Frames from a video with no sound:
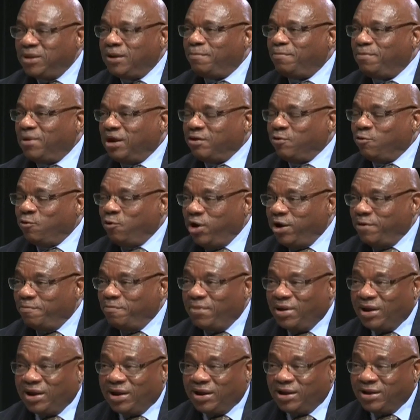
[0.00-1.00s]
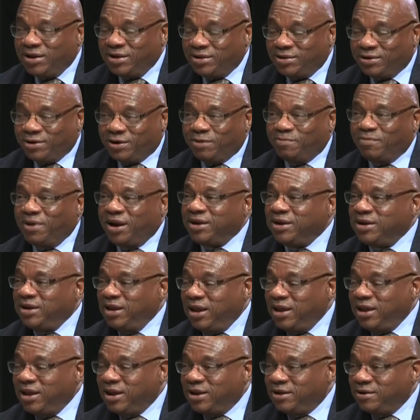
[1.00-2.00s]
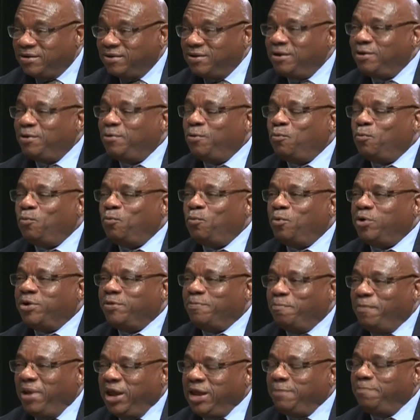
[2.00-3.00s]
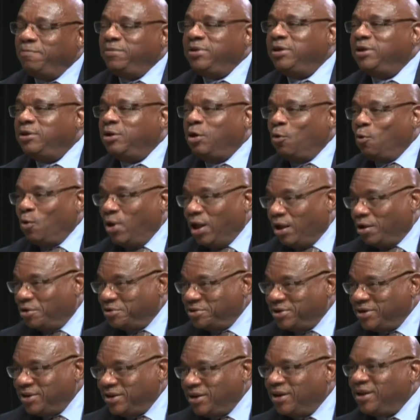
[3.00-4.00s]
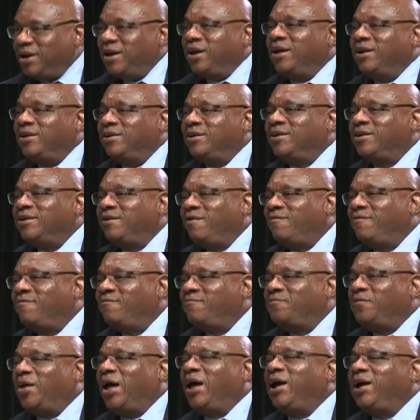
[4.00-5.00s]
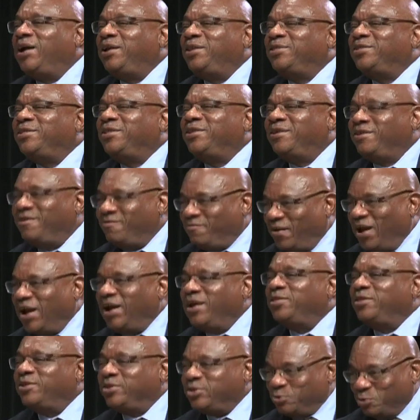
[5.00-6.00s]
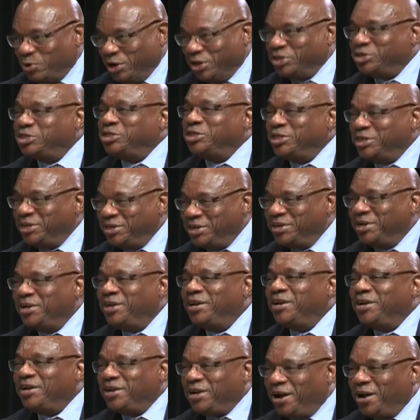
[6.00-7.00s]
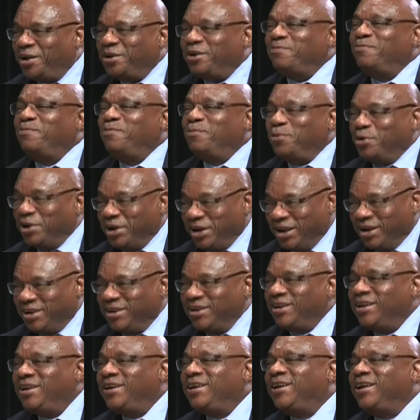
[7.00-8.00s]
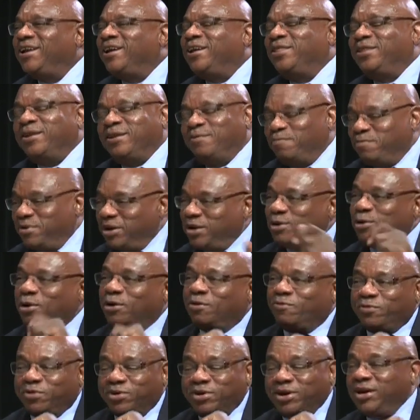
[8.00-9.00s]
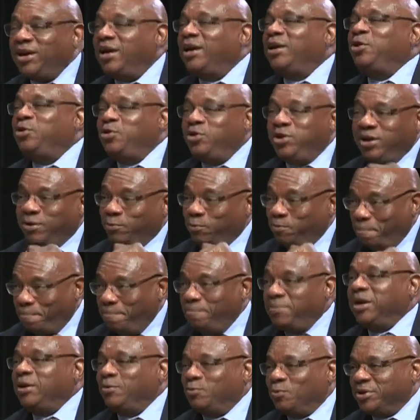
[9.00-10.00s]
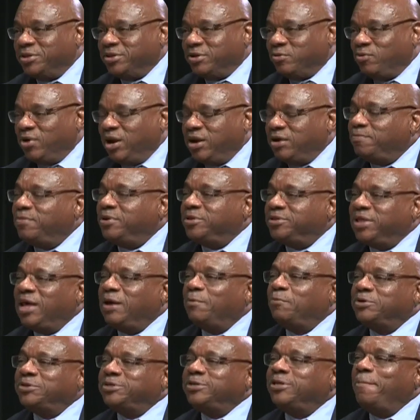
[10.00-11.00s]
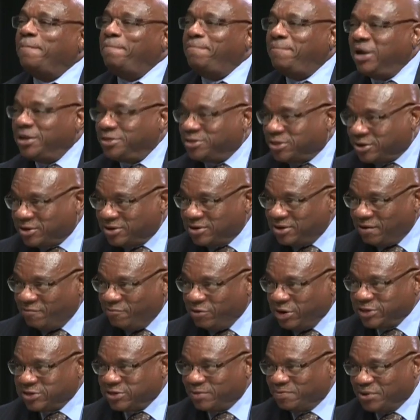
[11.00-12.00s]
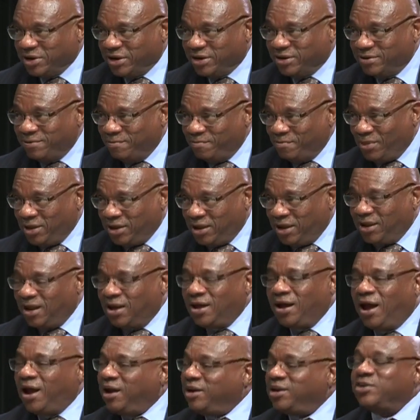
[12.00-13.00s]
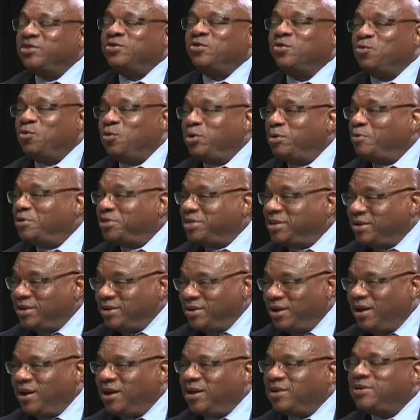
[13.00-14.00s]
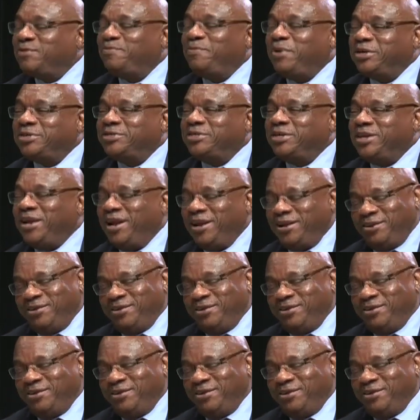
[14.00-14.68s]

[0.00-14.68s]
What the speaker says: my grandma or my dad would make me go out and find the switch, cut it and bring it, and then bend over and you get beat with it, right? But that was the method of discipline. I disagree with it. I especially